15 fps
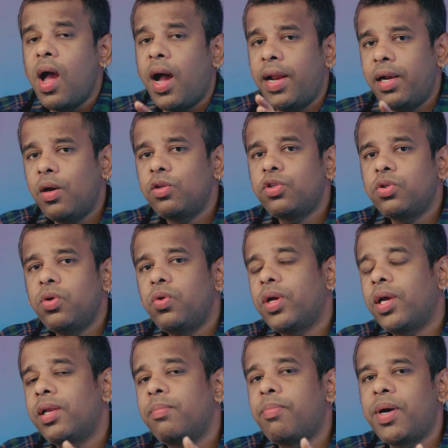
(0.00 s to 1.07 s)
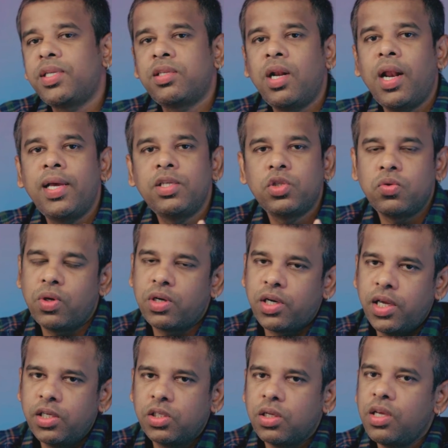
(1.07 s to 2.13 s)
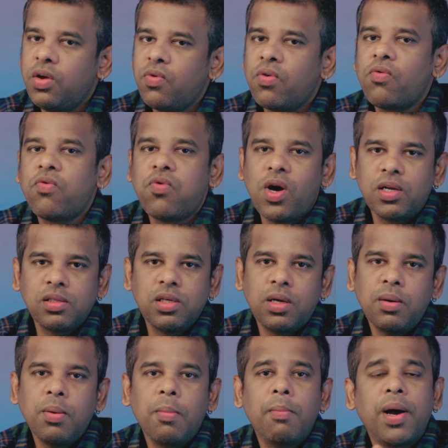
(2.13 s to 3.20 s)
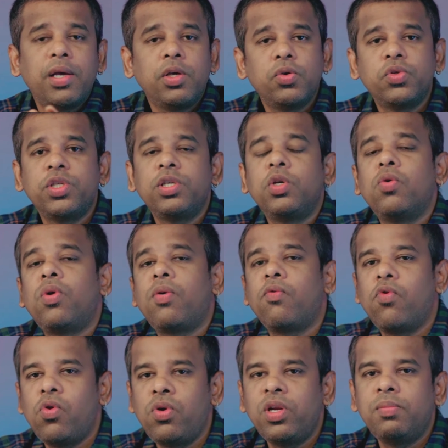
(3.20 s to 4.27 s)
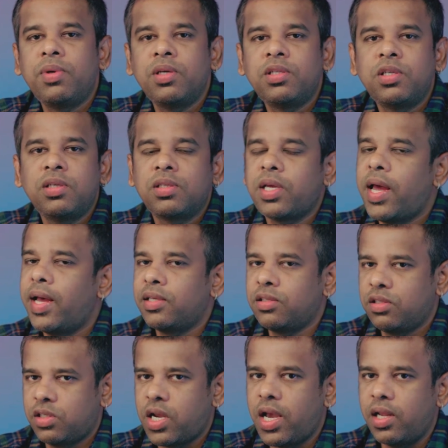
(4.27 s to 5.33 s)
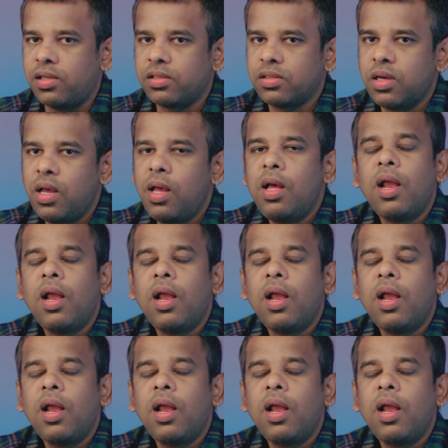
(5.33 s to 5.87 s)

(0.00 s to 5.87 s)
And also, you can personalize your text even further by using your own images as styles.